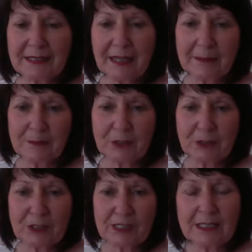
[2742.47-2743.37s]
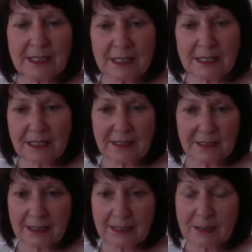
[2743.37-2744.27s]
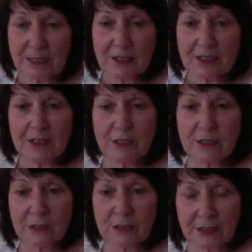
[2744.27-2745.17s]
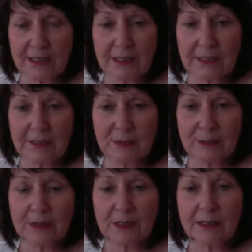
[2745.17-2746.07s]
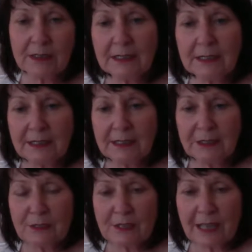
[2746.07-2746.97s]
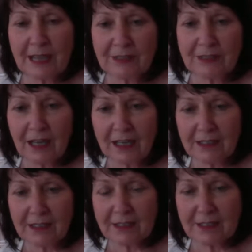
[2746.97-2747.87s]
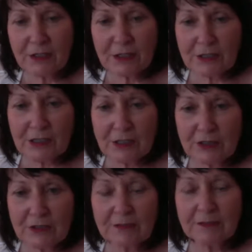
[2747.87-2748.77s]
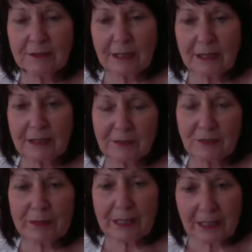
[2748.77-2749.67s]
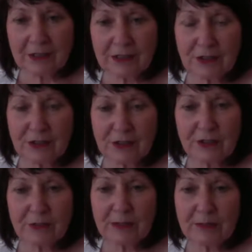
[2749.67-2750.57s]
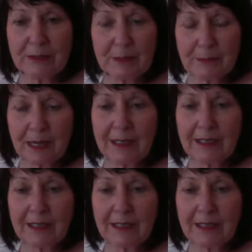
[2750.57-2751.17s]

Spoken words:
need to stick, especially this early in your book. You still haven't gotten us hooked on your, if your main character is going to be Big Mike,